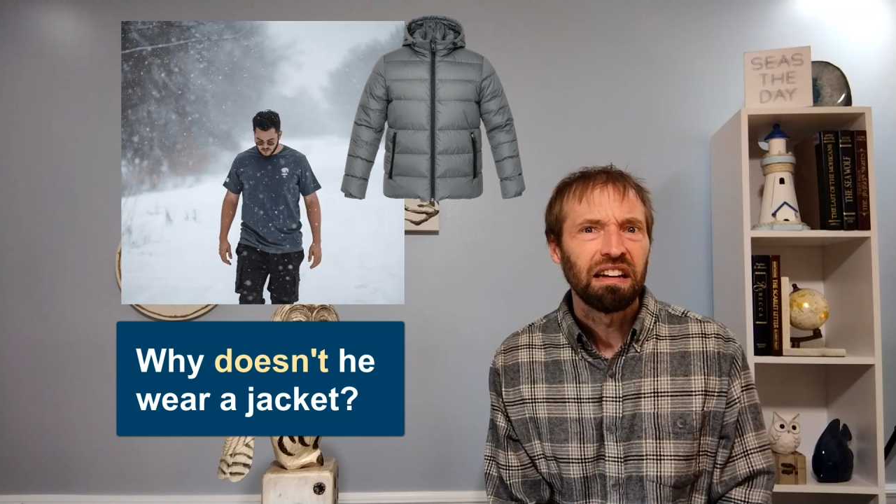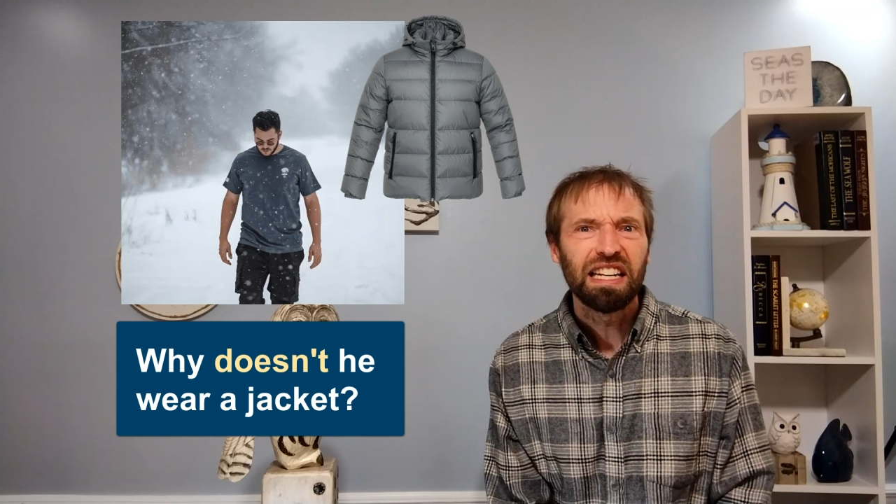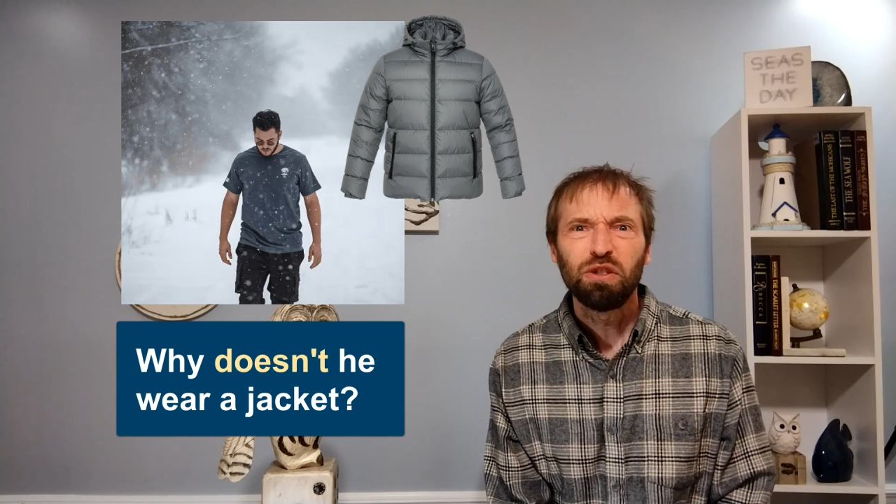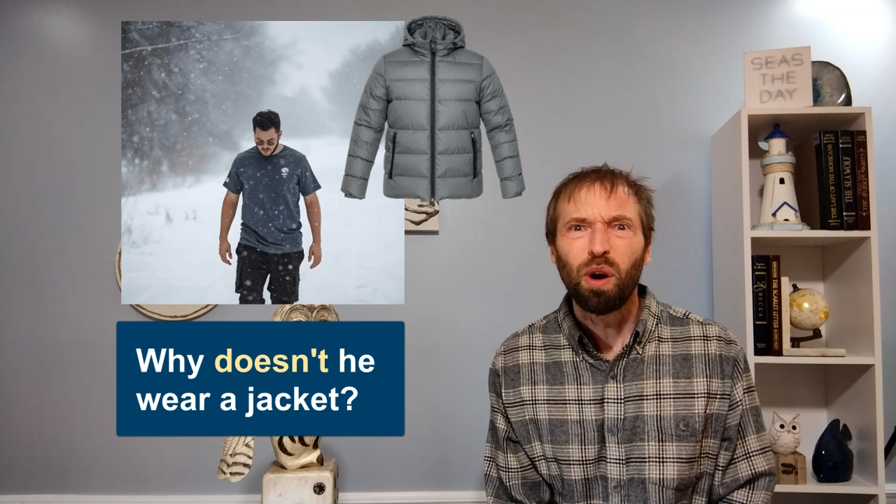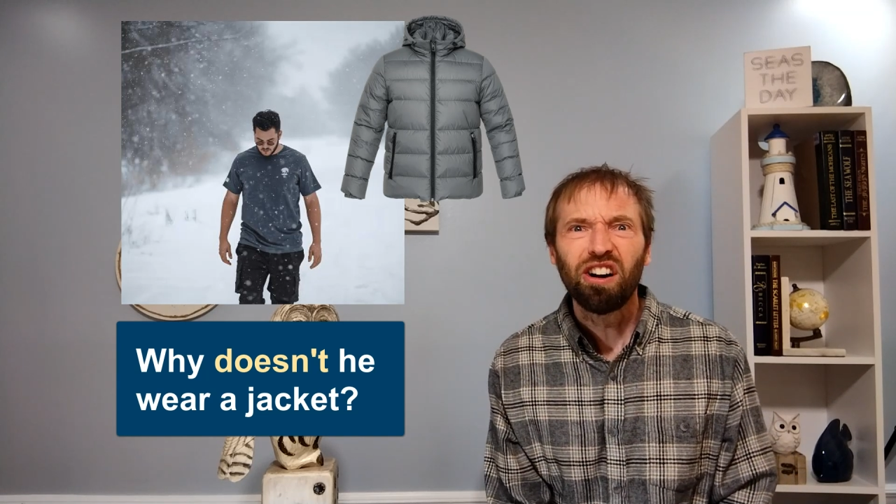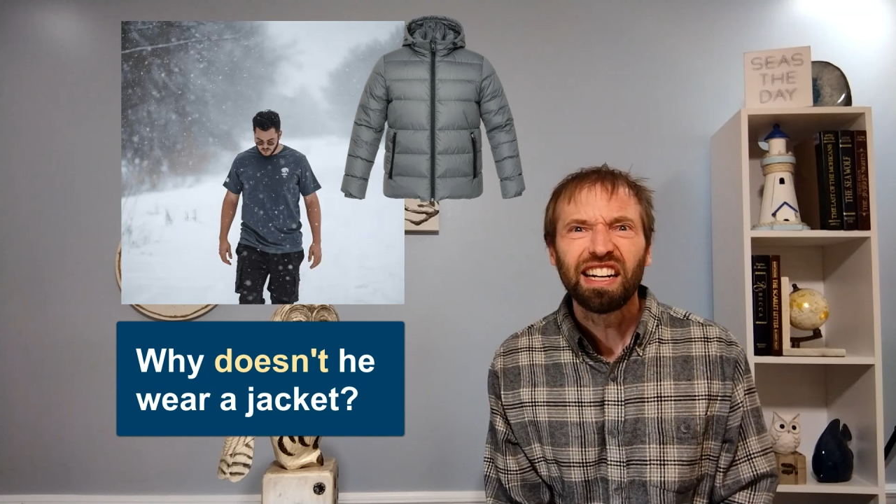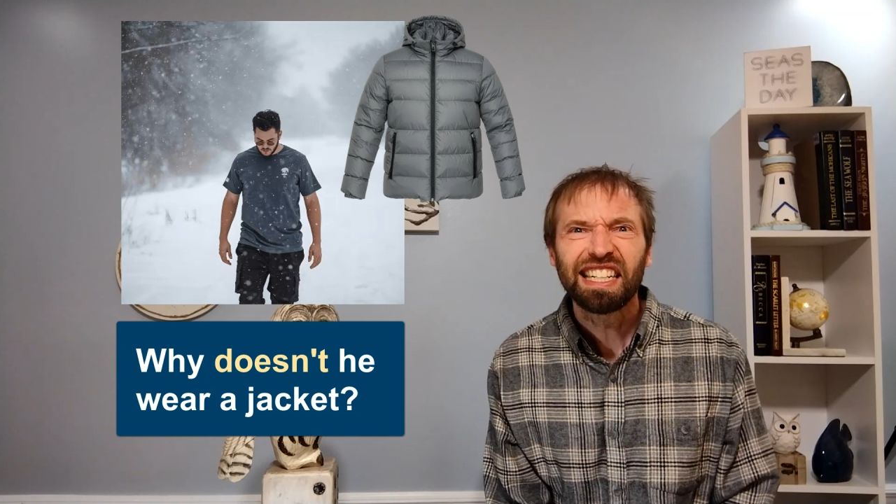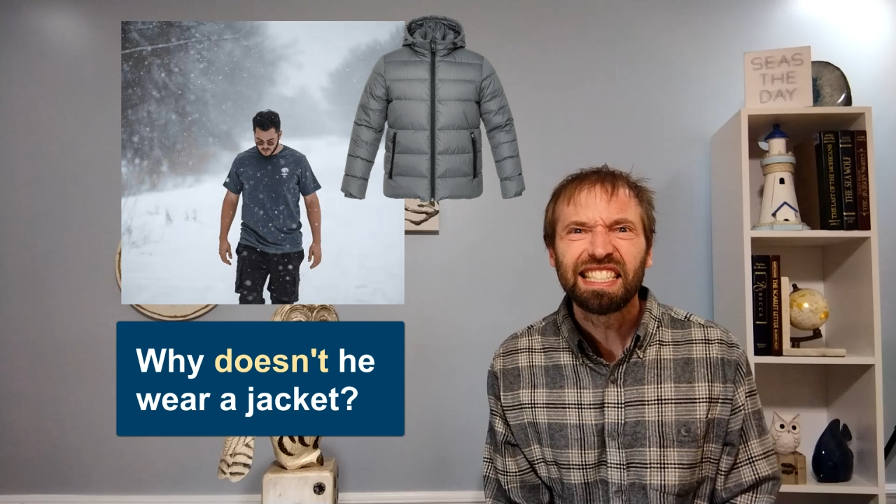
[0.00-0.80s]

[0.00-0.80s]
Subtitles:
He's wearing a